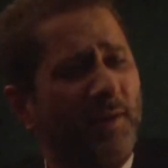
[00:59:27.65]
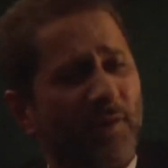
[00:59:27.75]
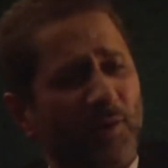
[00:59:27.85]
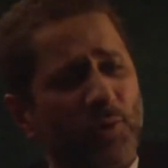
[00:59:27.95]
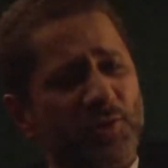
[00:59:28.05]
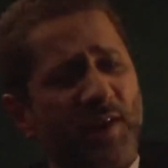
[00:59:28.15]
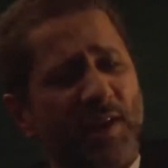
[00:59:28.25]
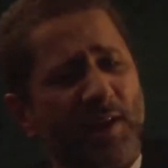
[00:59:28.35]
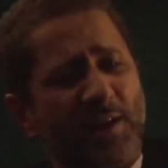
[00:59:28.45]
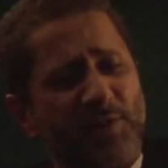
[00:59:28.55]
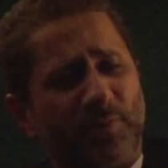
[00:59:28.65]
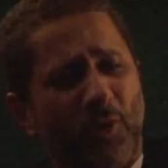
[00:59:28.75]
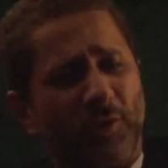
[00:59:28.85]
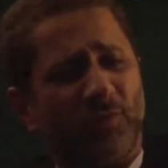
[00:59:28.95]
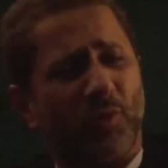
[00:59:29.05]
that Hussein has
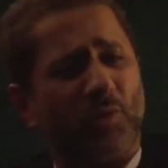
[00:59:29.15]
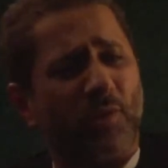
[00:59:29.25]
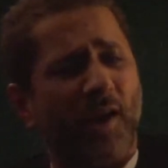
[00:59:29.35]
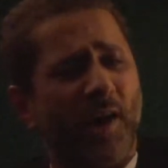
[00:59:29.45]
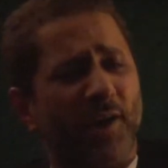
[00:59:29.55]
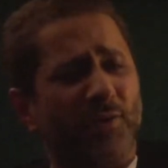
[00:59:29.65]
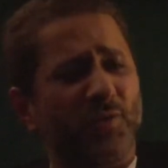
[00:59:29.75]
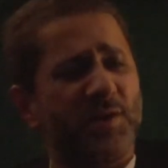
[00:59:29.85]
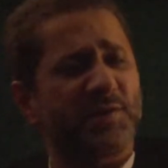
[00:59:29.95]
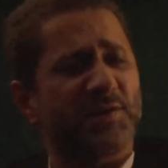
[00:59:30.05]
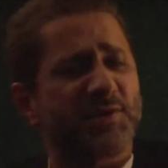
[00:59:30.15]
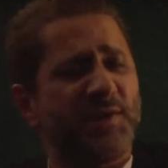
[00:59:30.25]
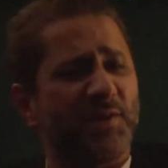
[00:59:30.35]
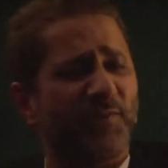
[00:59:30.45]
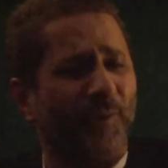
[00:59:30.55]
brought the Quran to intercede